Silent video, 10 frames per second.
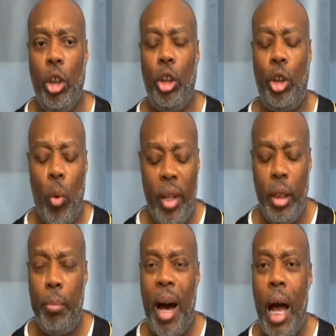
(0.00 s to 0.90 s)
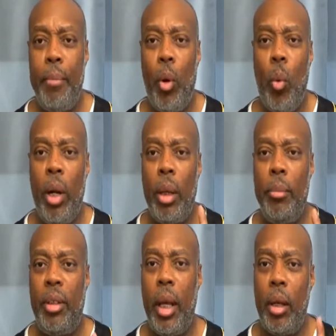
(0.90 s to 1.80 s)
So in the Bible,
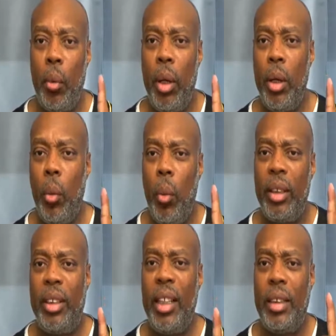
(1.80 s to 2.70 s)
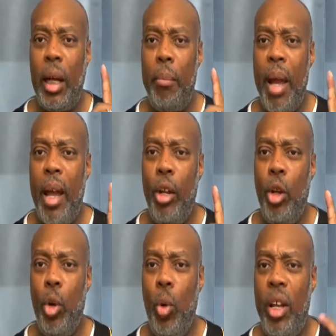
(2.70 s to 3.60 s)
when it says a
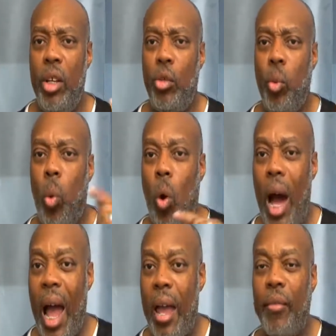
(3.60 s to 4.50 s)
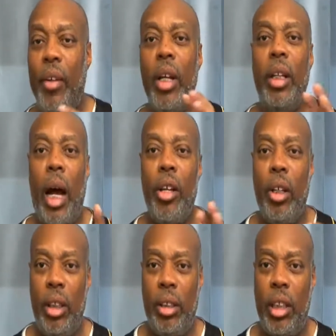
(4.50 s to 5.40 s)
man knew his wife, are
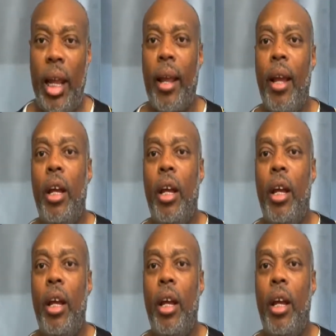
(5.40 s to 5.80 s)
you listening?